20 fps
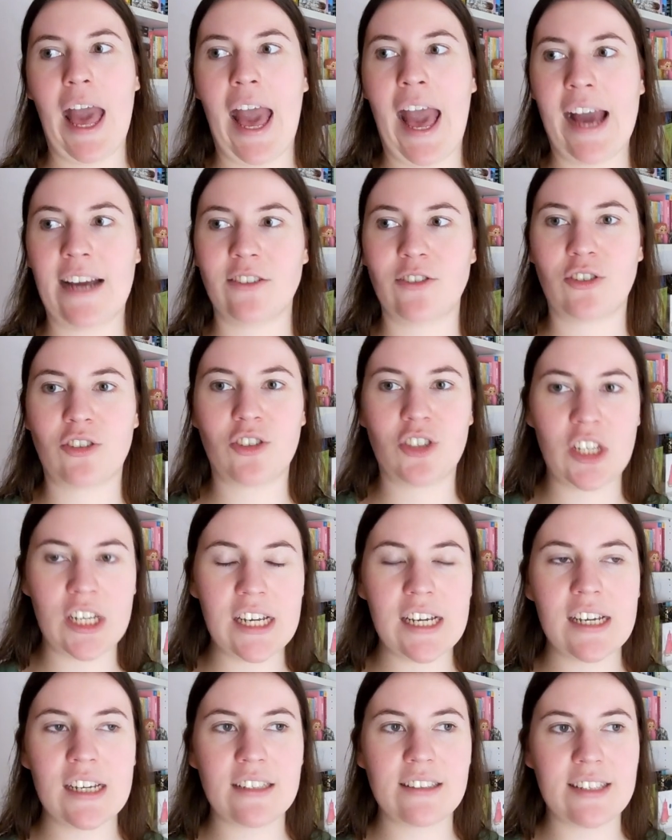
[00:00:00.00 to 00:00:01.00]
as
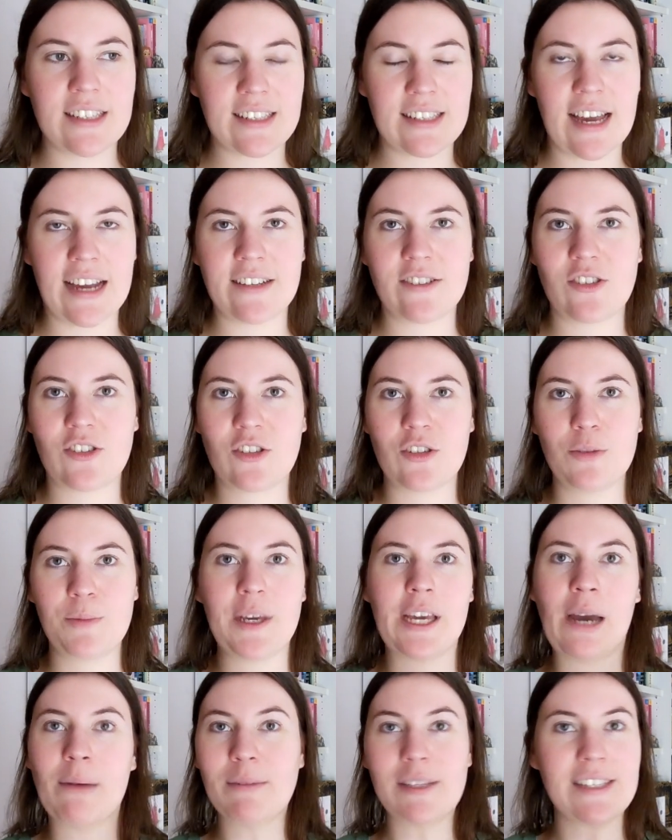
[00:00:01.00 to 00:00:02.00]
she decides to
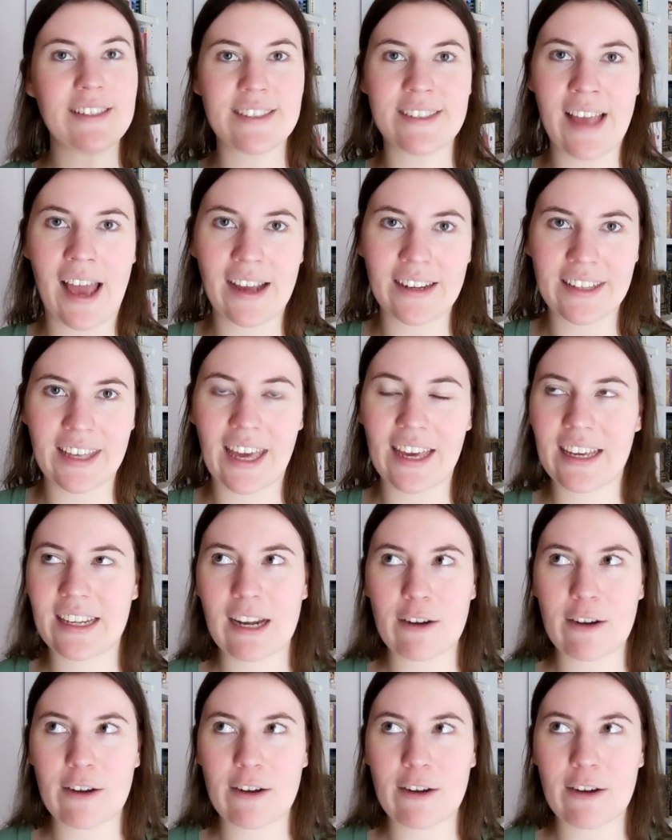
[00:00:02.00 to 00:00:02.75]
become his sidekick.